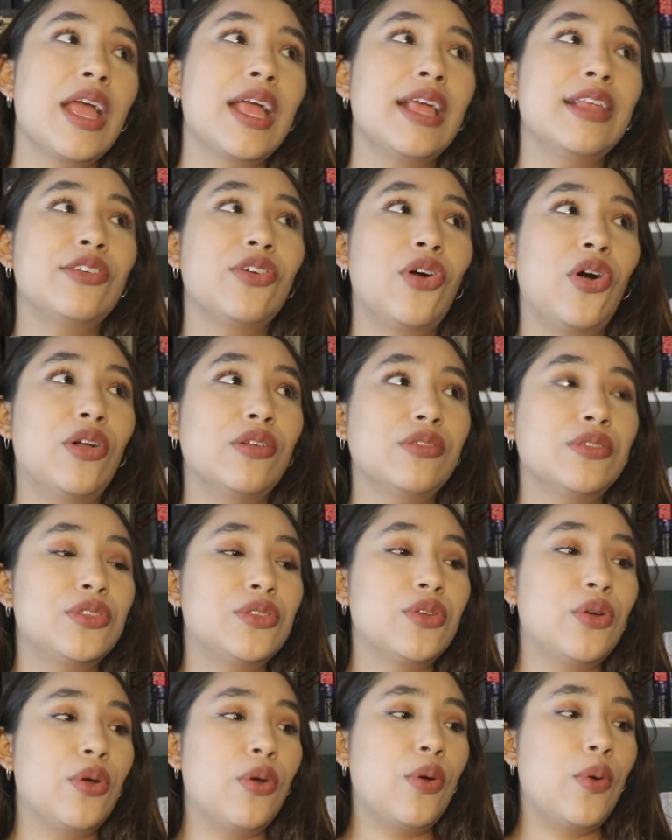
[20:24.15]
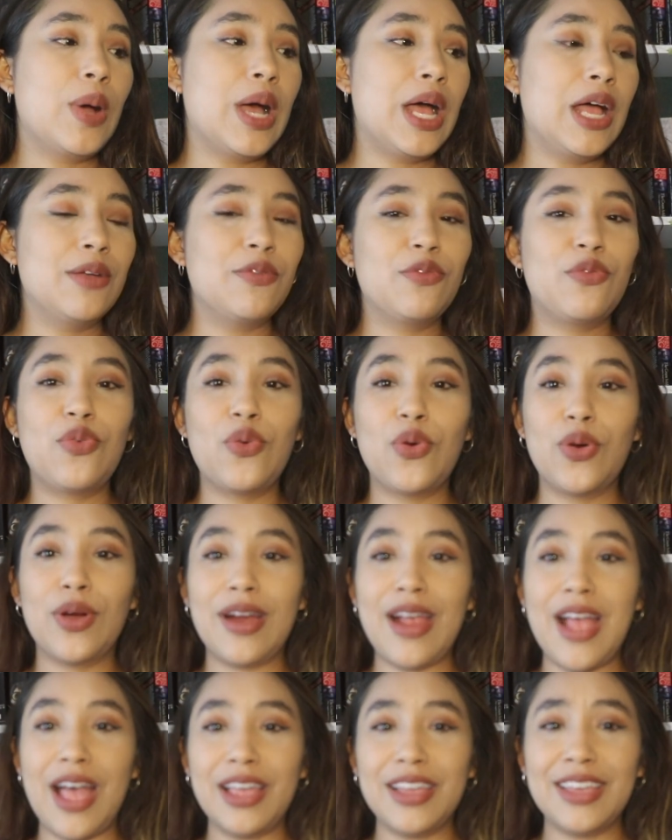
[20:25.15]
and also
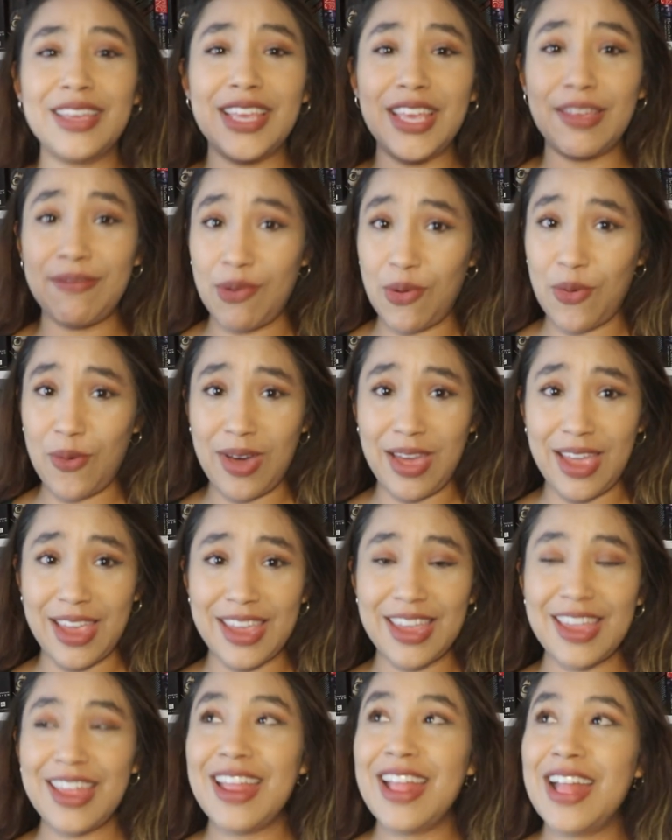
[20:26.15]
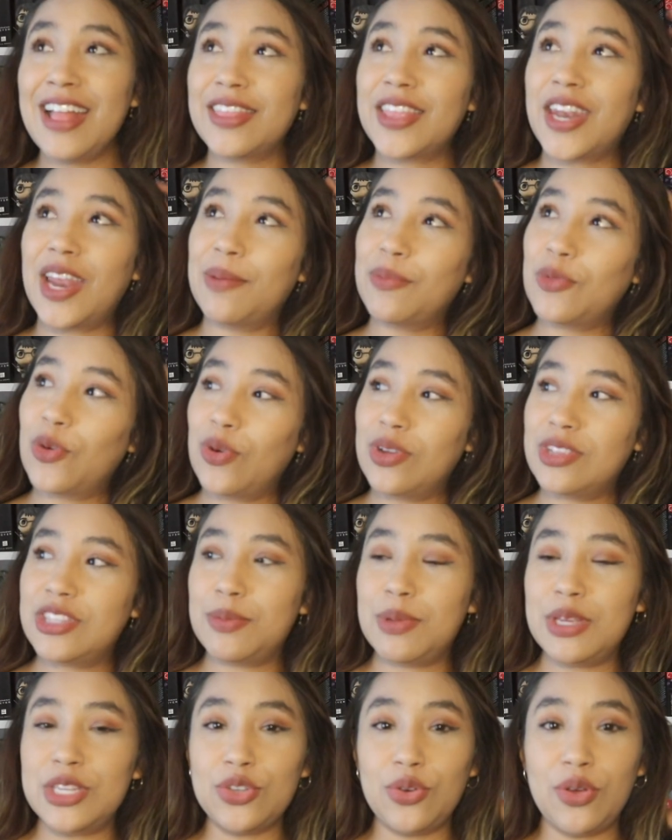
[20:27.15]
for a giveaway that I'm going
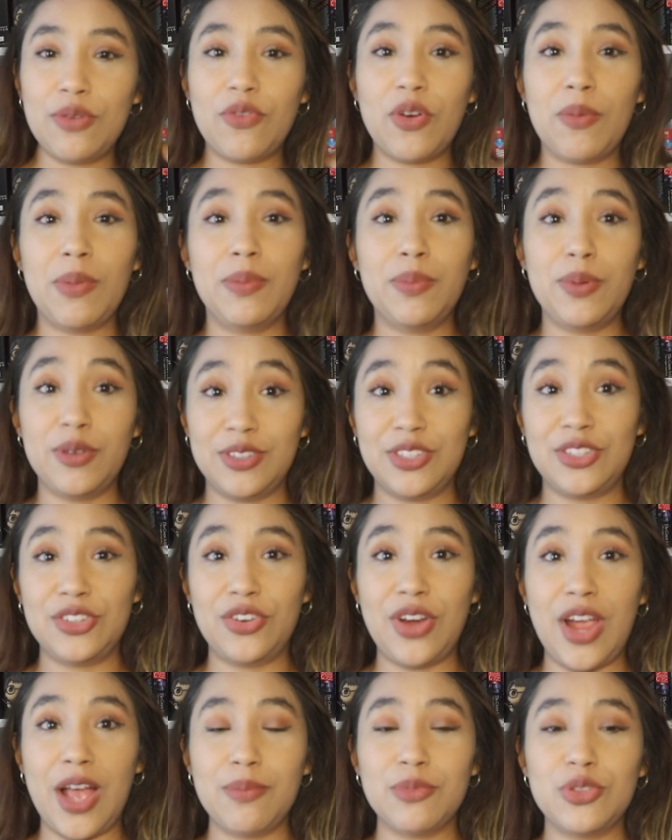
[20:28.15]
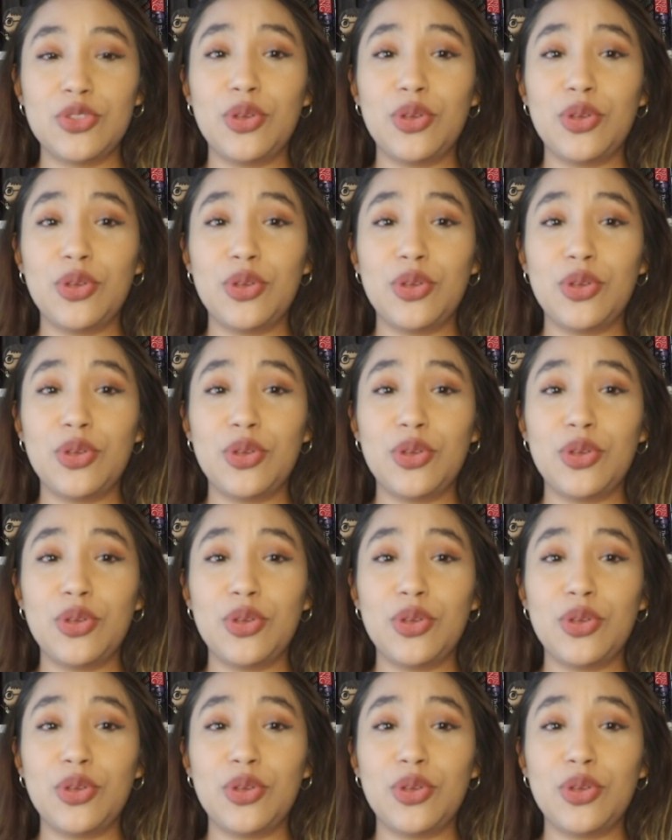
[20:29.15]
to be doing for my bookstagram.